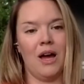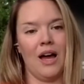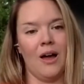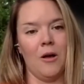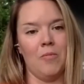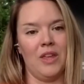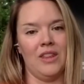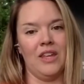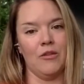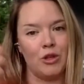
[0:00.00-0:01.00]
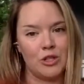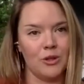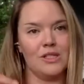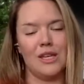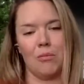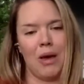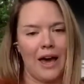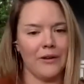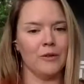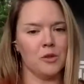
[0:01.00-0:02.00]
And then if we started seeing
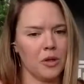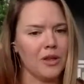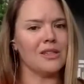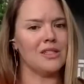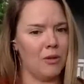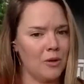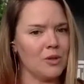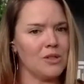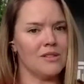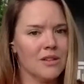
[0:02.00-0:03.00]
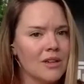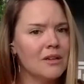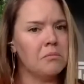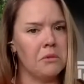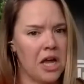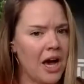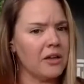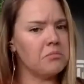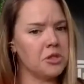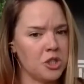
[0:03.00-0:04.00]
patterns where like someone was not
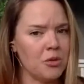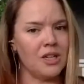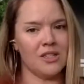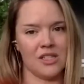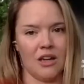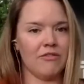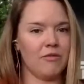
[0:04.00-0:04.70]
doing stuff,